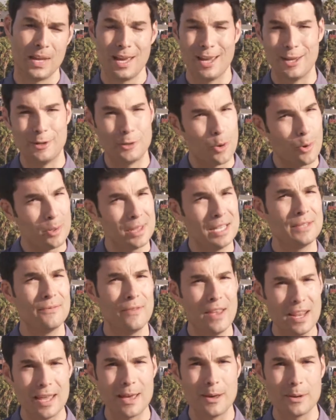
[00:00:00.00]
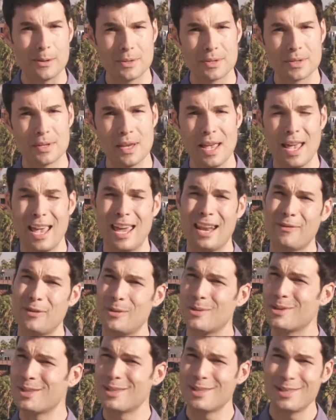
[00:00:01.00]
Enjoy these videos, and if
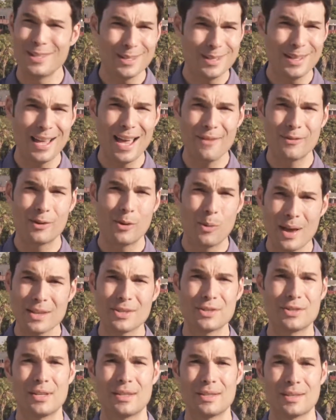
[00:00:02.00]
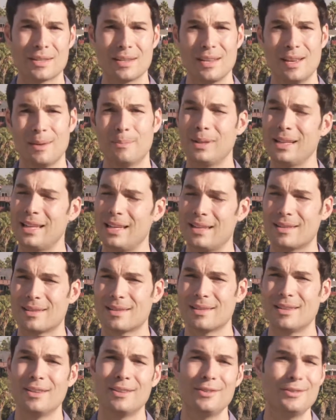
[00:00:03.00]
you still have questions,
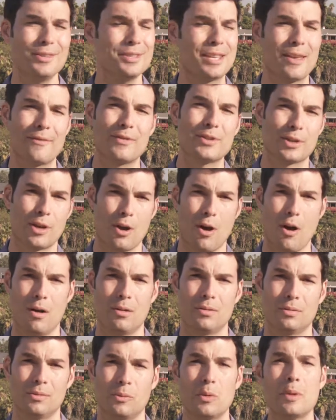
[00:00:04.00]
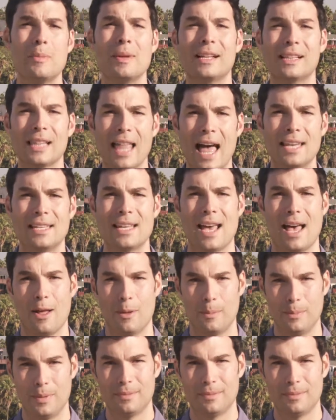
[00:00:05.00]
please just give us a call. We'd be glad to help.